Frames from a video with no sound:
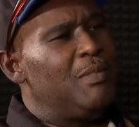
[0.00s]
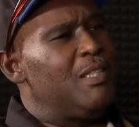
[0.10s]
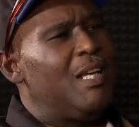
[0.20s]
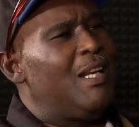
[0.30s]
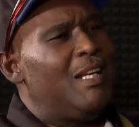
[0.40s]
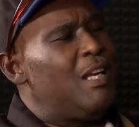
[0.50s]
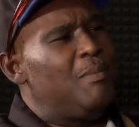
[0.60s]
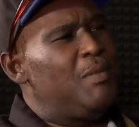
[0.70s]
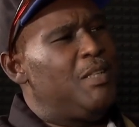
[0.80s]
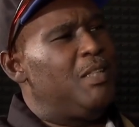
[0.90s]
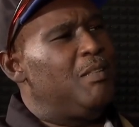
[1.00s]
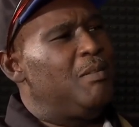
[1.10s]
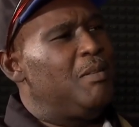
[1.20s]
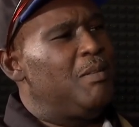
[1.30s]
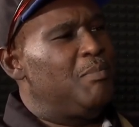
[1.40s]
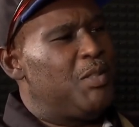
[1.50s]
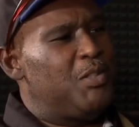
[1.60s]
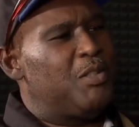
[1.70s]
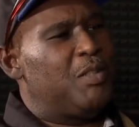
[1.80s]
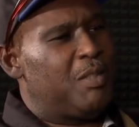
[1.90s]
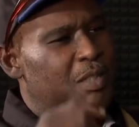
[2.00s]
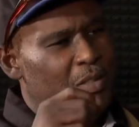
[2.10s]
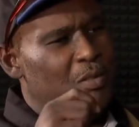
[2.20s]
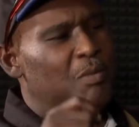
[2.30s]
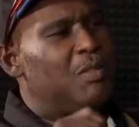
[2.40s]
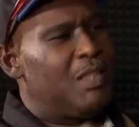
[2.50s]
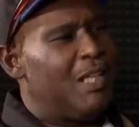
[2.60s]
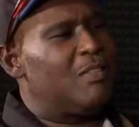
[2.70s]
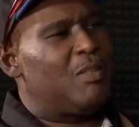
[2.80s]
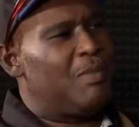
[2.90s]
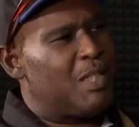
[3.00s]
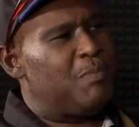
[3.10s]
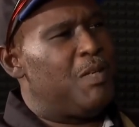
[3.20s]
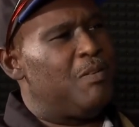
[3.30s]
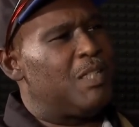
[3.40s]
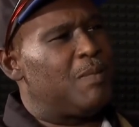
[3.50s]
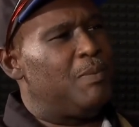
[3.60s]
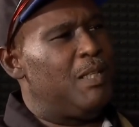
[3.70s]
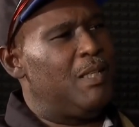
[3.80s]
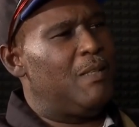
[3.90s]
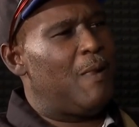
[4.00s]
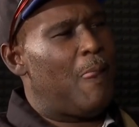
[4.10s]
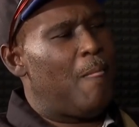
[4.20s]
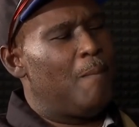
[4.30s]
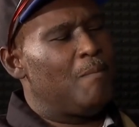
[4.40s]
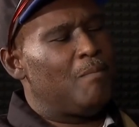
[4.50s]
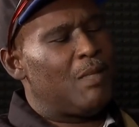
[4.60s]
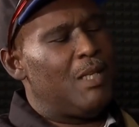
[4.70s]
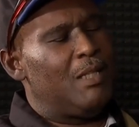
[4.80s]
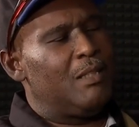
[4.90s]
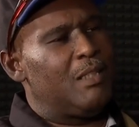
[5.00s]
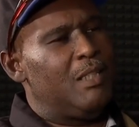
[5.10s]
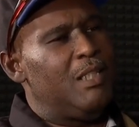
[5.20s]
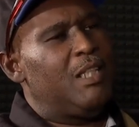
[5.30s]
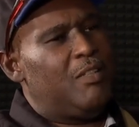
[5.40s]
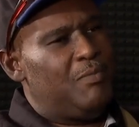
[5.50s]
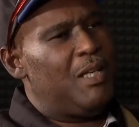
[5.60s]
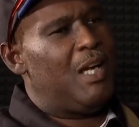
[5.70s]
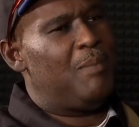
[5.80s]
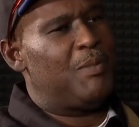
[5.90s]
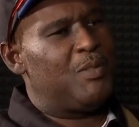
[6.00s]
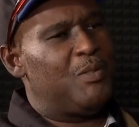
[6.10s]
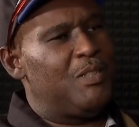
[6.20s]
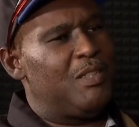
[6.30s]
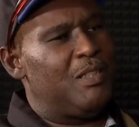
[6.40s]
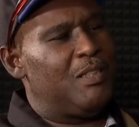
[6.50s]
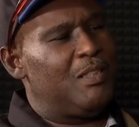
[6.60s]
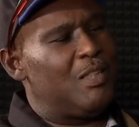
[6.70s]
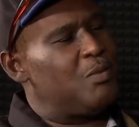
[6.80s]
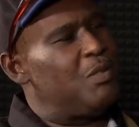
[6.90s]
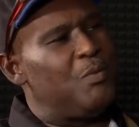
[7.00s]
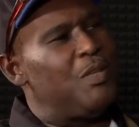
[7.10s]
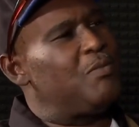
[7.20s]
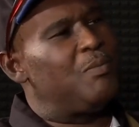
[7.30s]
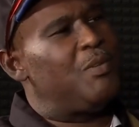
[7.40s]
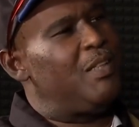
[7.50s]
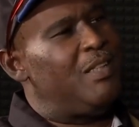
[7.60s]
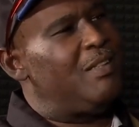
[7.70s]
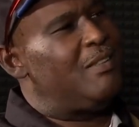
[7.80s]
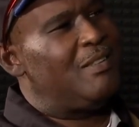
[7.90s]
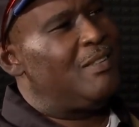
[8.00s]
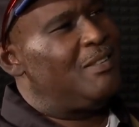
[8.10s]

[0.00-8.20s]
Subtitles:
It's not a lot of money, but you could, you know, get some experience playing. And he gave me the opportunity, and that's where it went from right there.